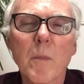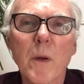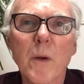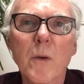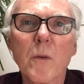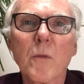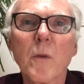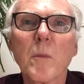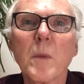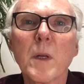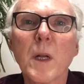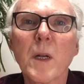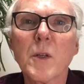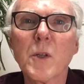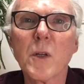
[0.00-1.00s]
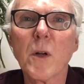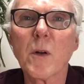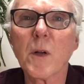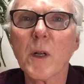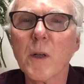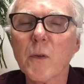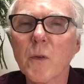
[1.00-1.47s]
beers from Hitachino
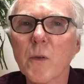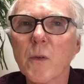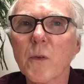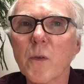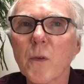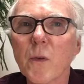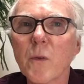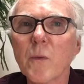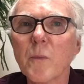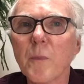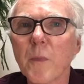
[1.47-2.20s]
Nest soon.